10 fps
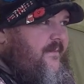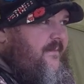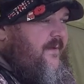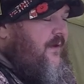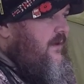
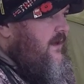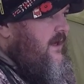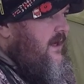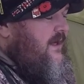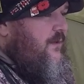Now,
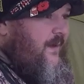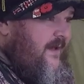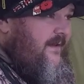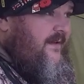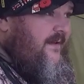in the
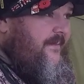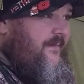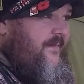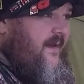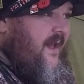wind,
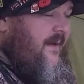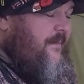it